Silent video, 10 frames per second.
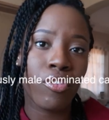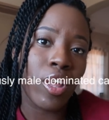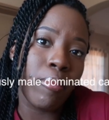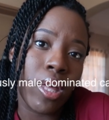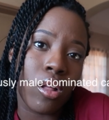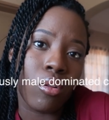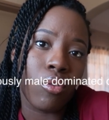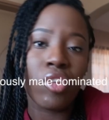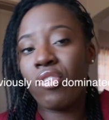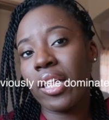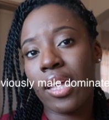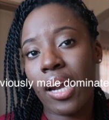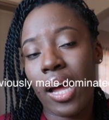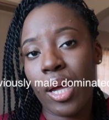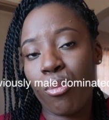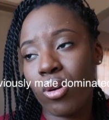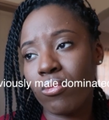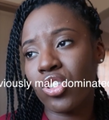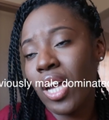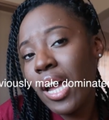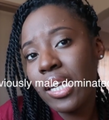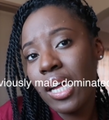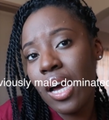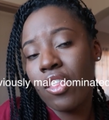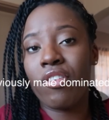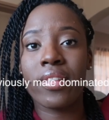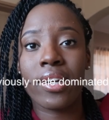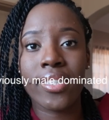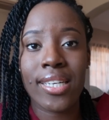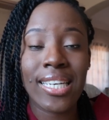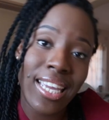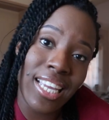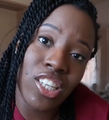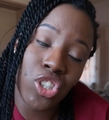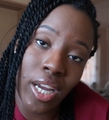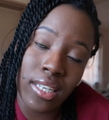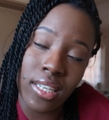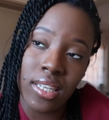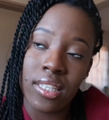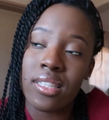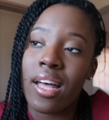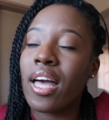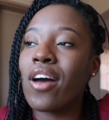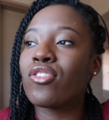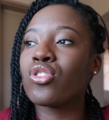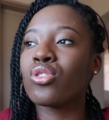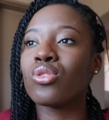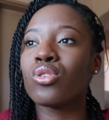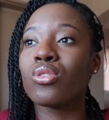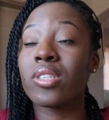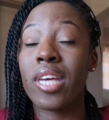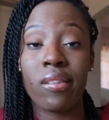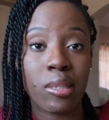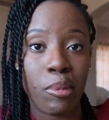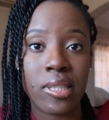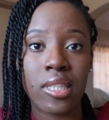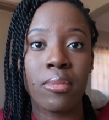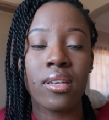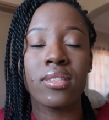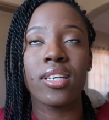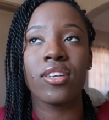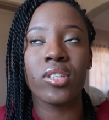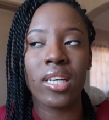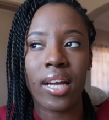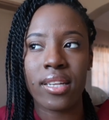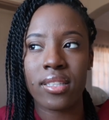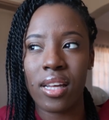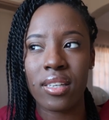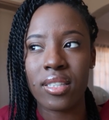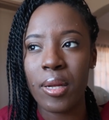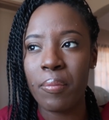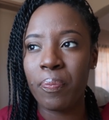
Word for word: female, the fact that I am from China, the fact that I studied in Chinese, I have to take responsibility and realize that